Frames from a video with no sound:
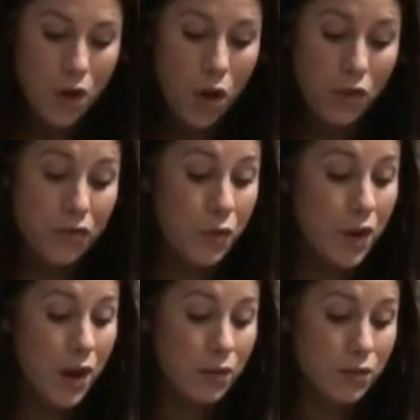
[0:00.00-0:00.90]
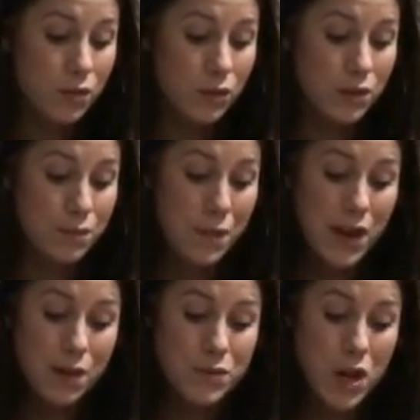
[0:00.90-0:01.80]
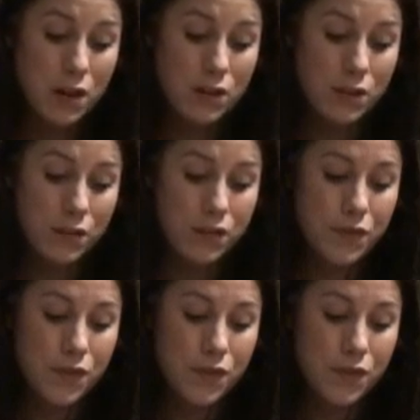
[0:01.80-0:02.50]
All 4 households' main objective